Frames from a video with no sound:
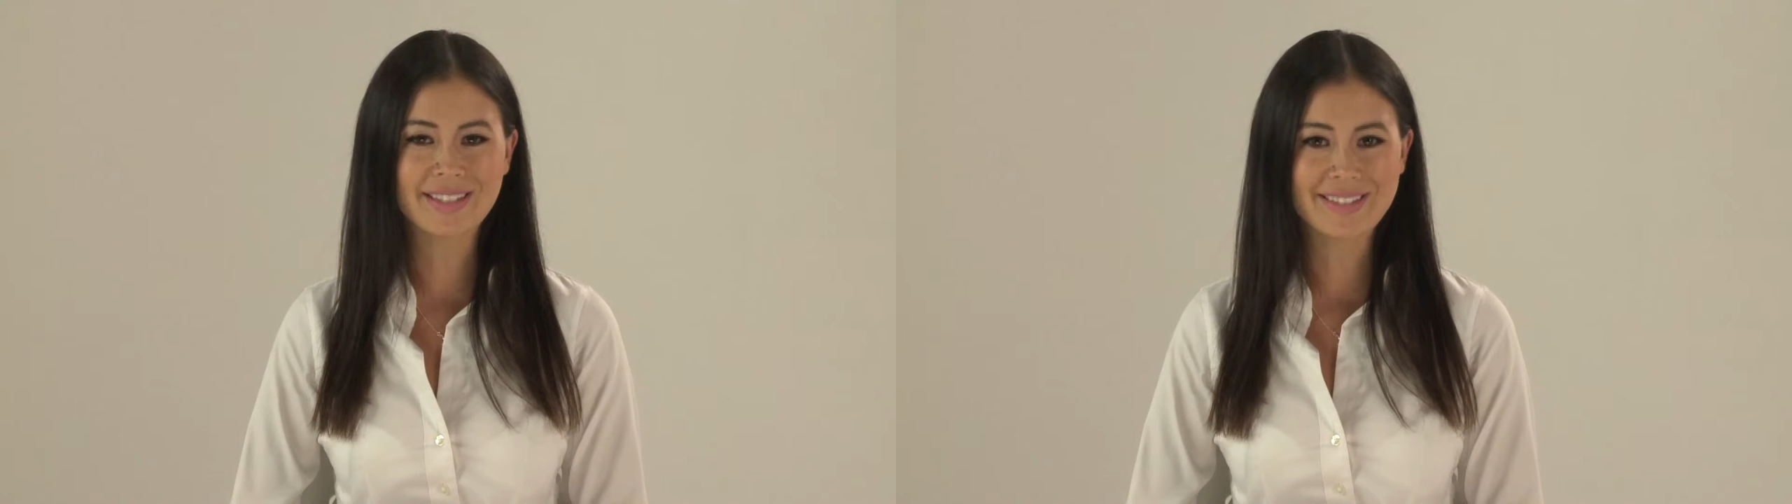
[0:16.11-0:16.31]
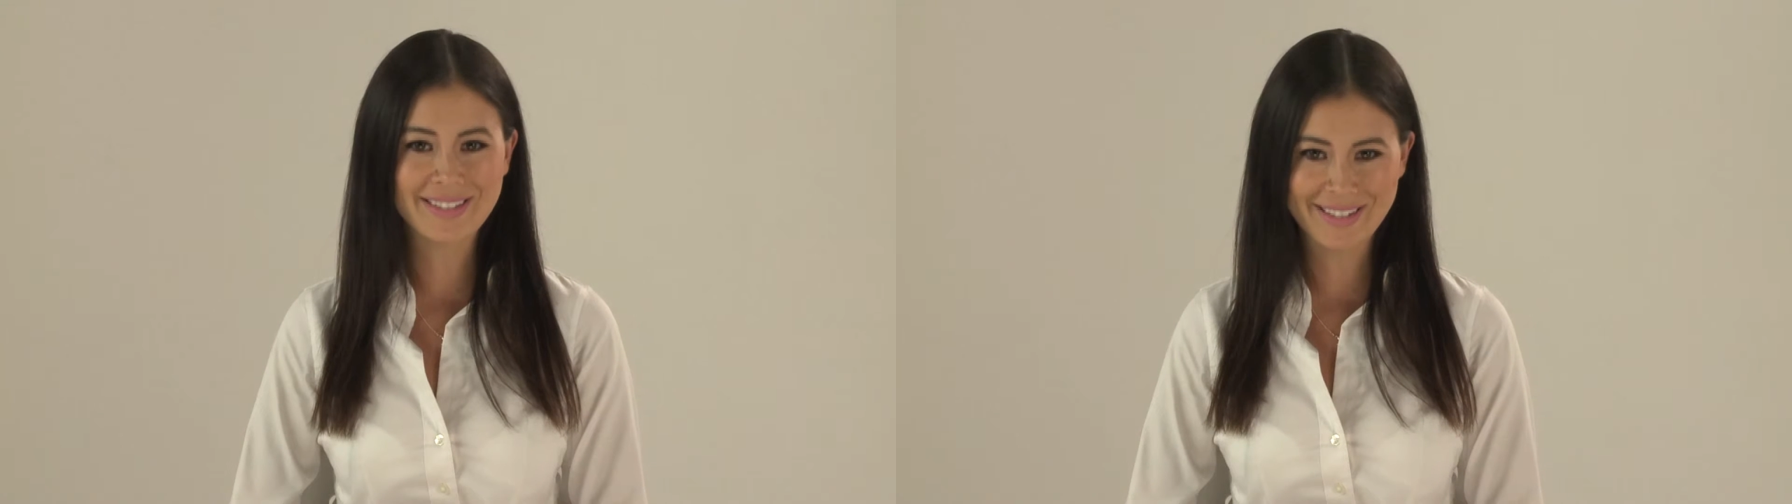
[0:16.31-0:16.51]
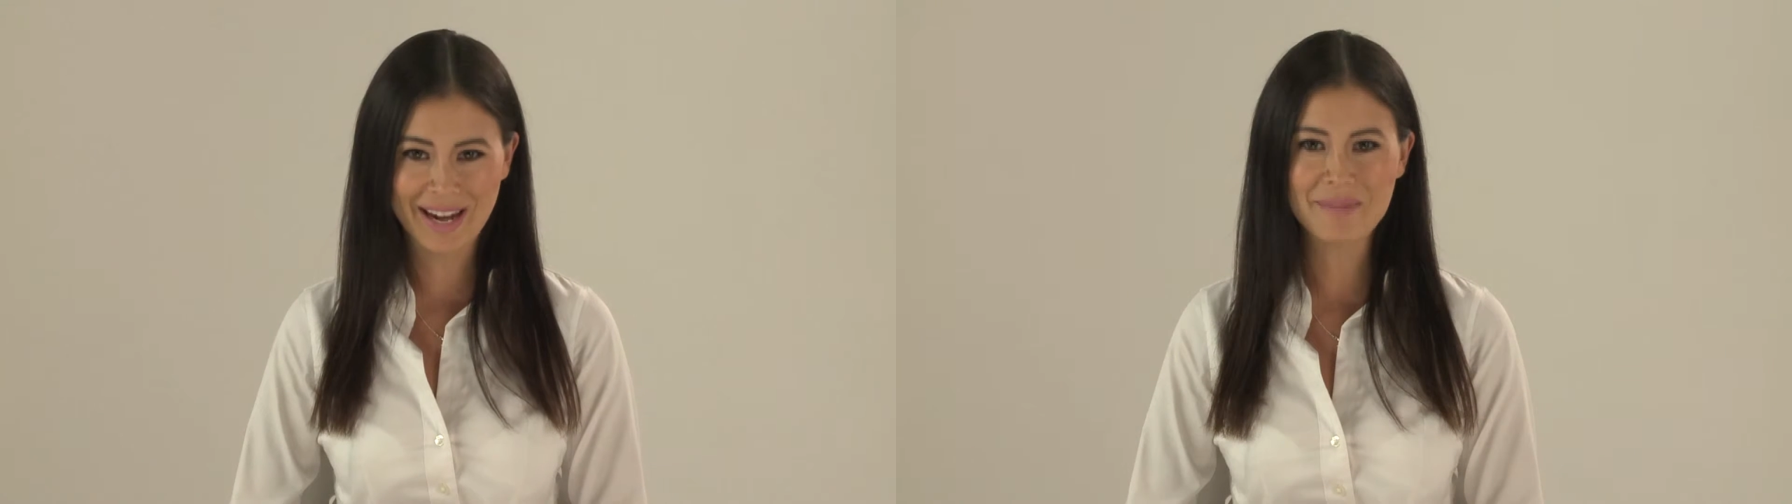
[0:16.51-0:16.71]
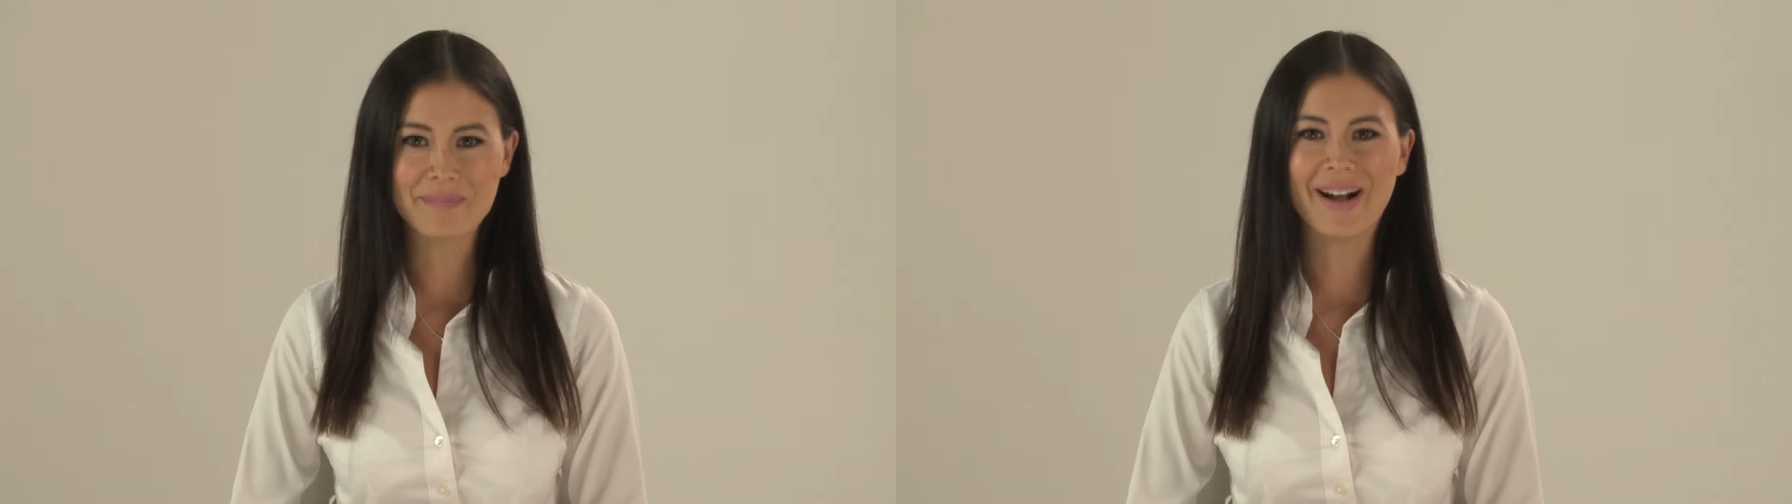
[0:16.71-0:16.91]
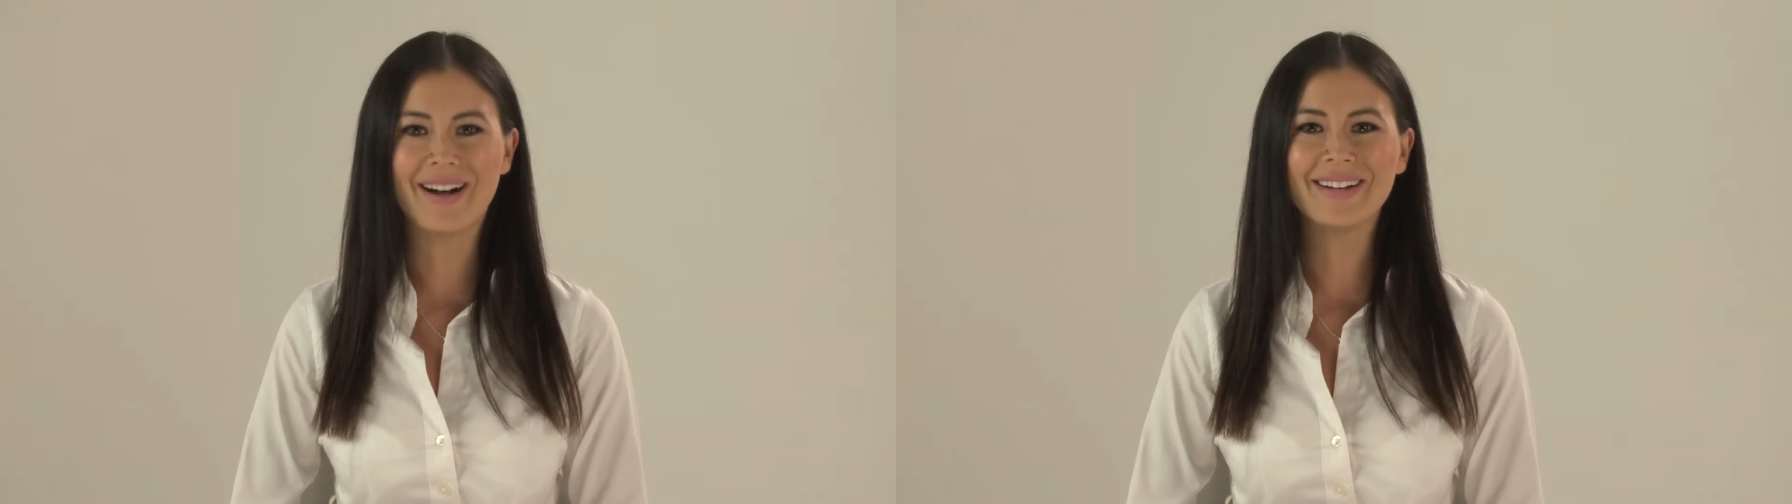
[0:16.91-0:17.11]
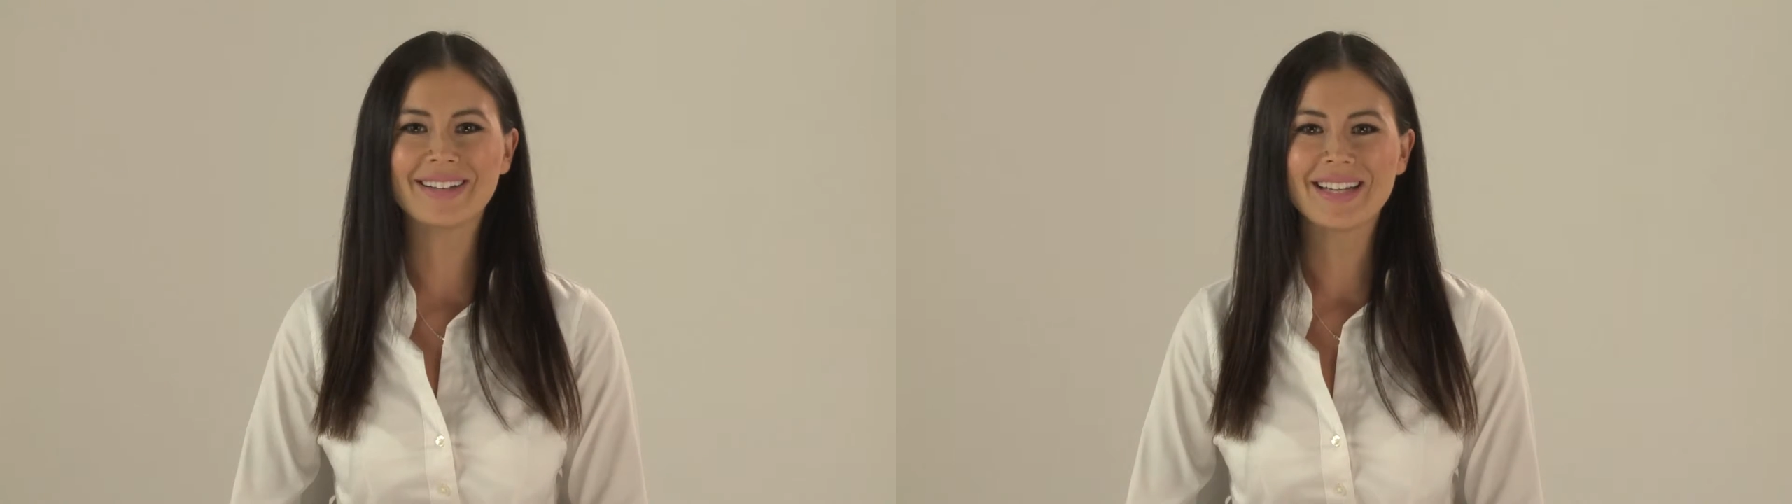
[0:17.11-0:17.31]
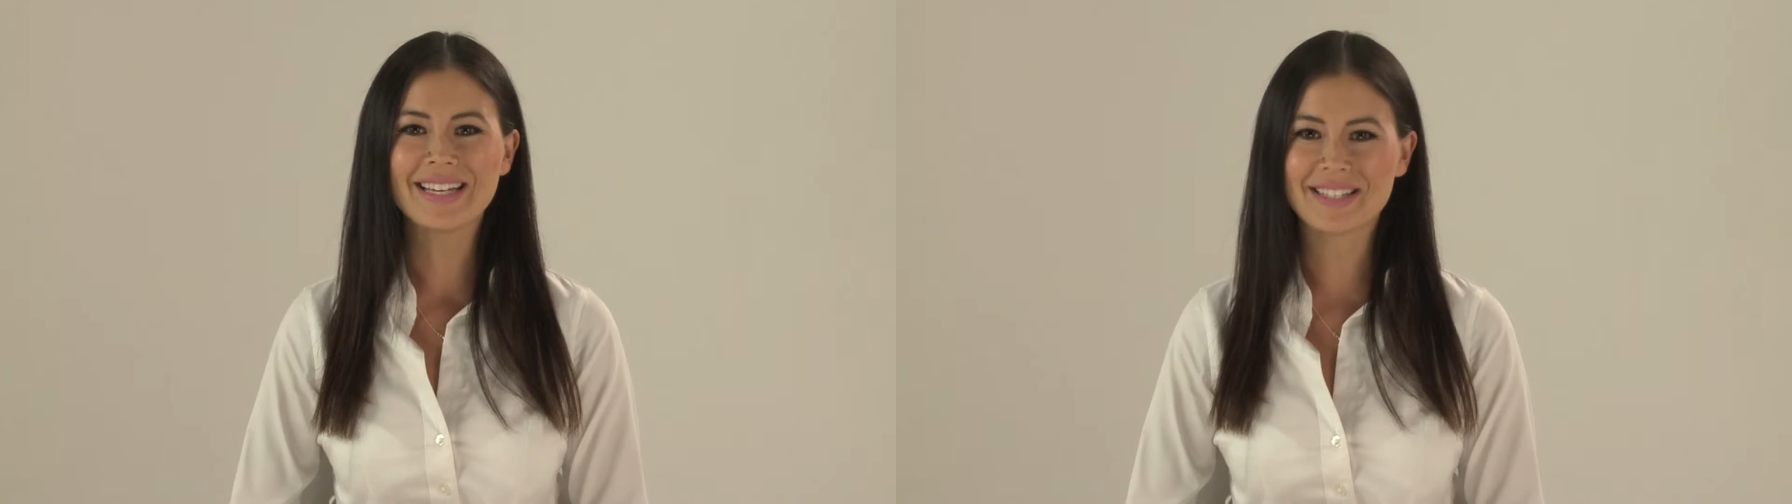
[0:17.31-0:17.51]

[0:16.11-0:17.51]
at Skate Park